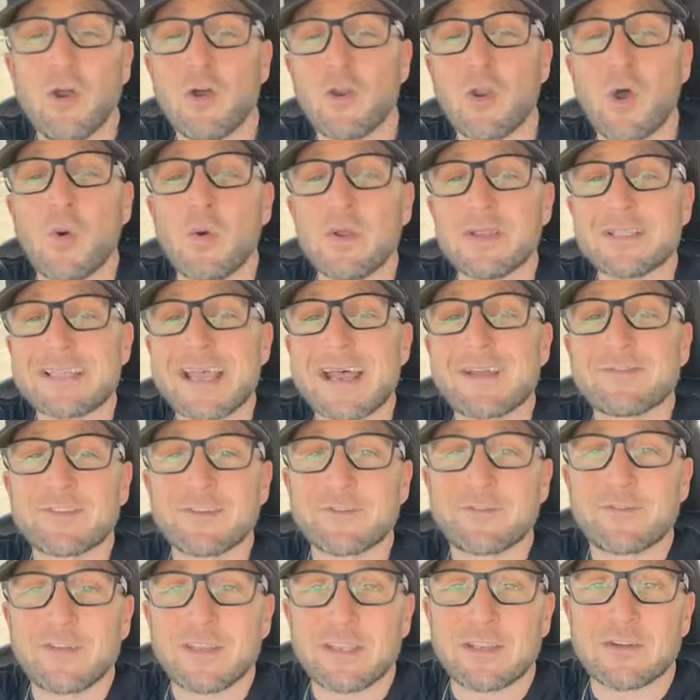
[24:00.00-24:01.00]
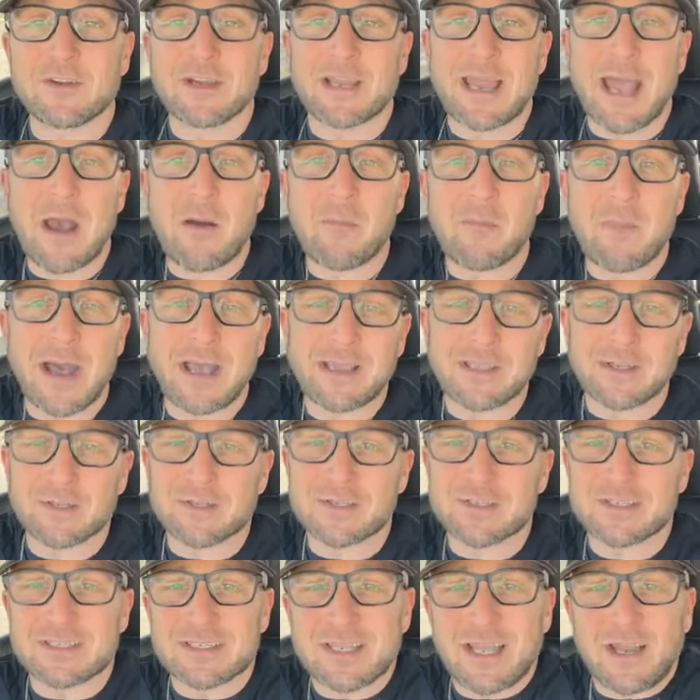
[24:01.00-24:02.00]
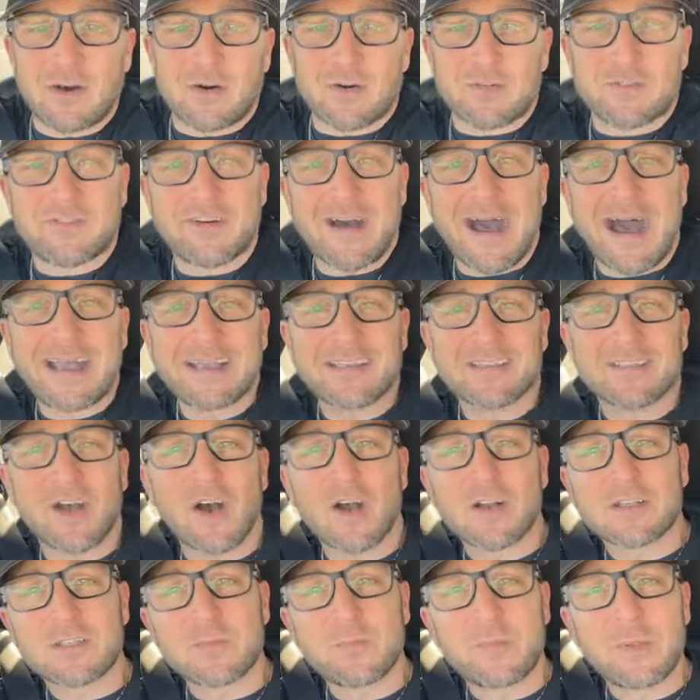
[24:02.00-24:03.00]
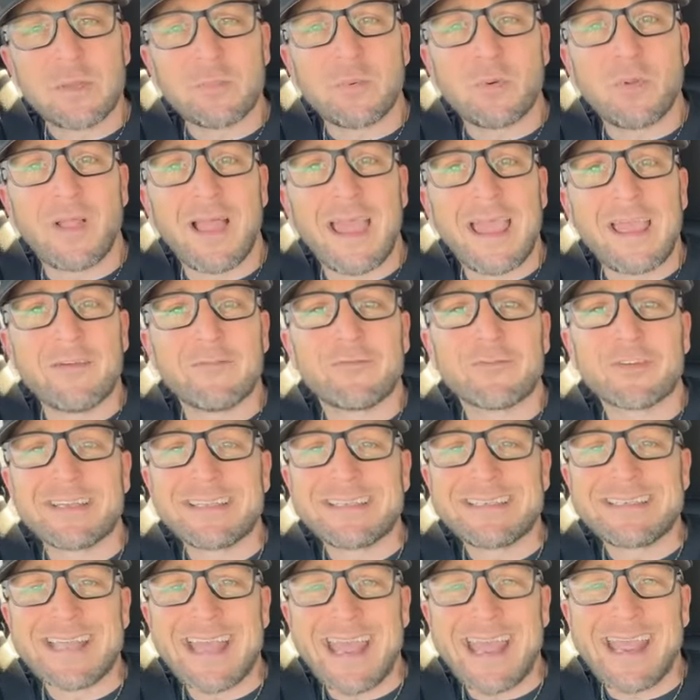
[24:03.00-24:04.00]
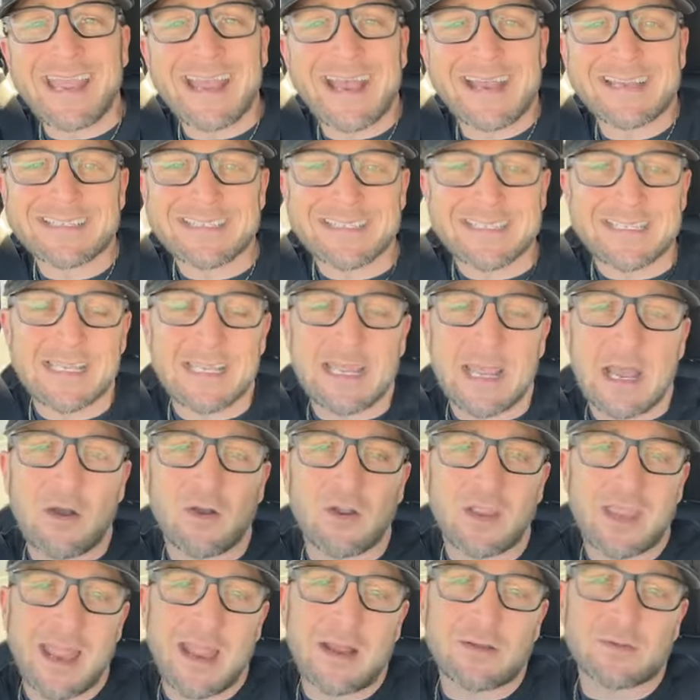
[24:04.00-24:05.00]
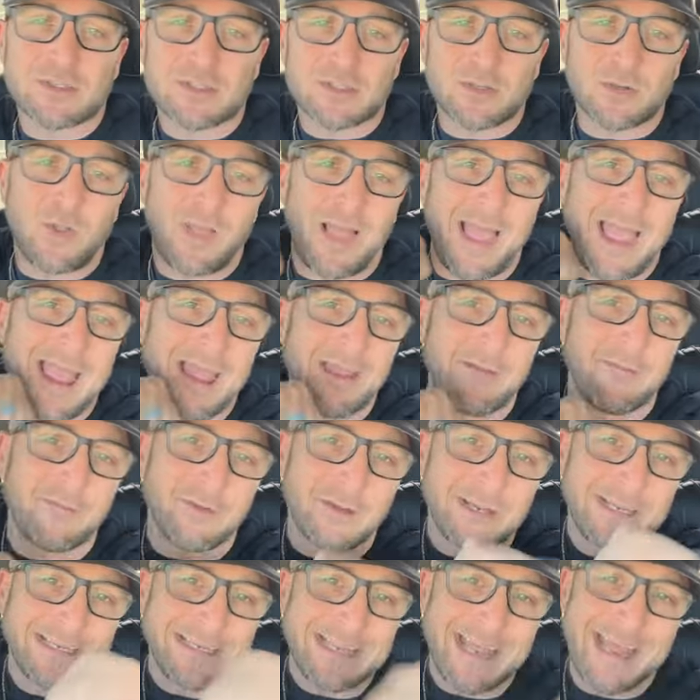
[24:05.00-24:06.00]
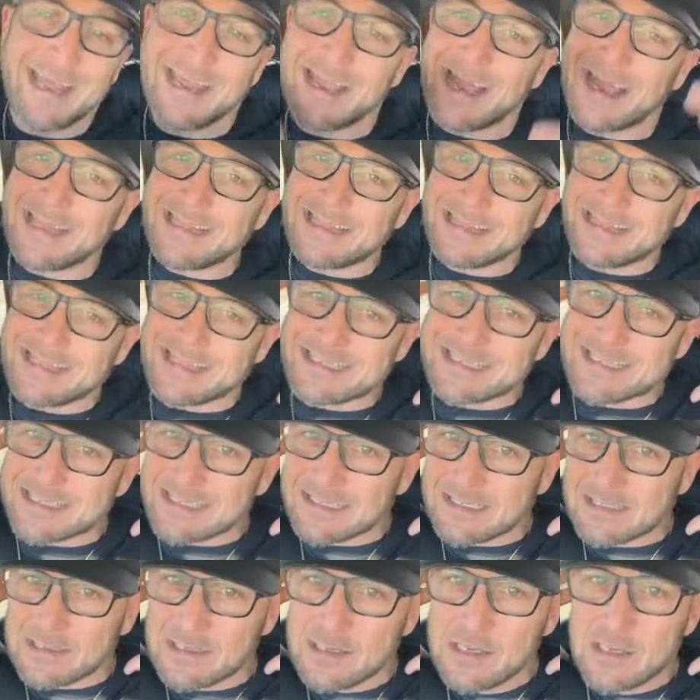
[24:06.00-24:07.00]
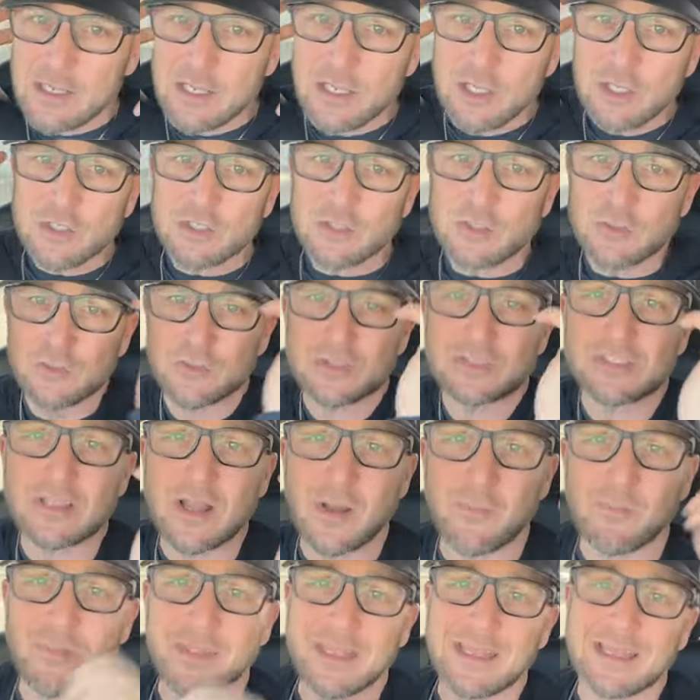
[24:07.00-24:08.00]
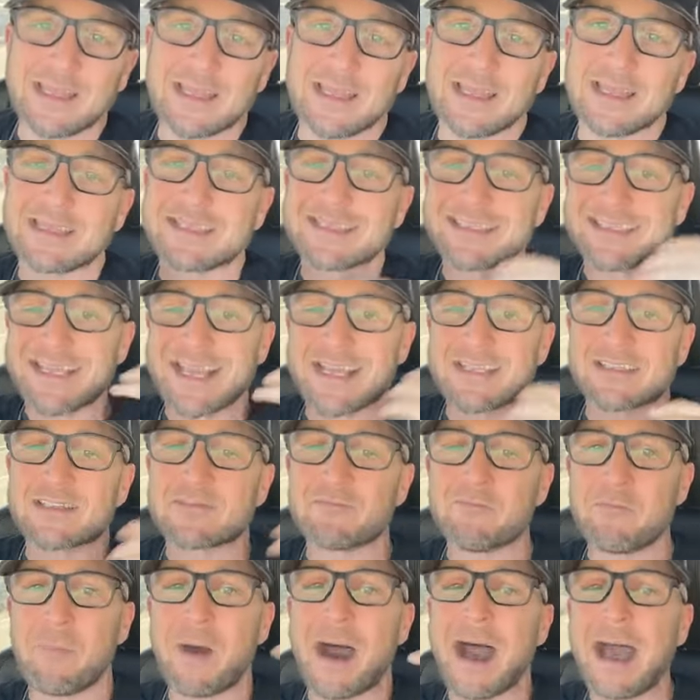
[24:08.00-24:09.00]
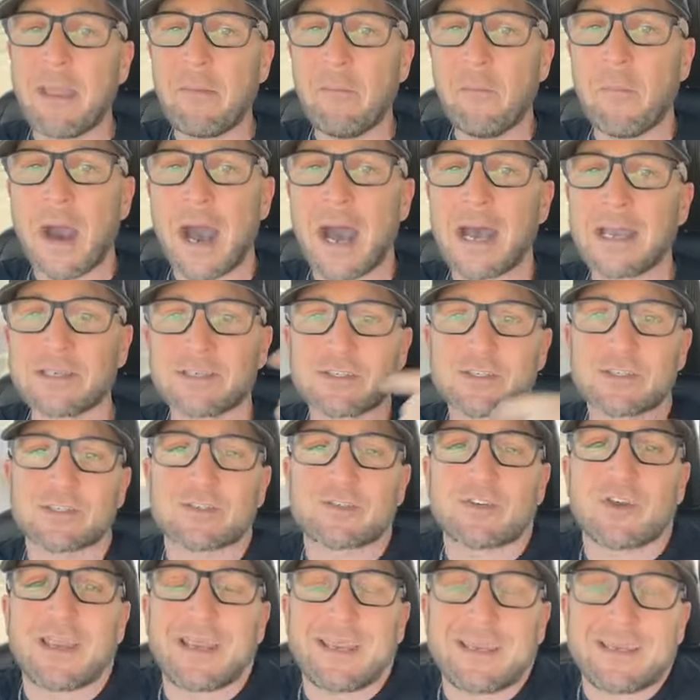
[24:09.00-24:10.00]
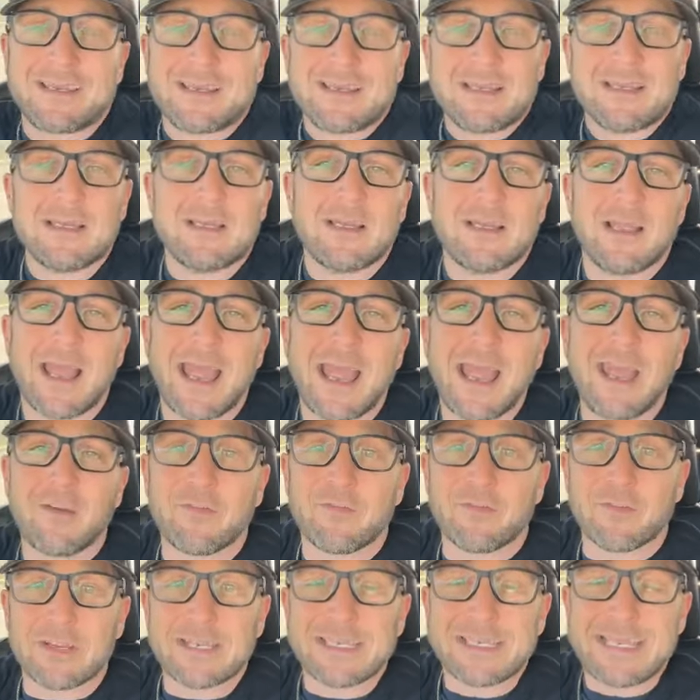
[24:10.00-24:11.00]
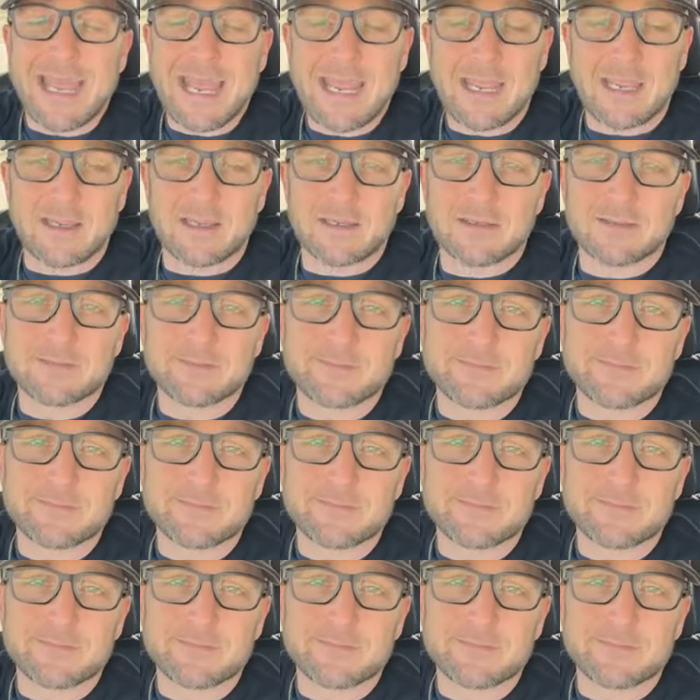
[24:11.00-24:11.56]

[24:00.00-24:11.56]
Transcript: you don't always have to figure it out by yourself. I talk to people every day. I seek out counsel every day. I listen to something that sets my mind straight every day.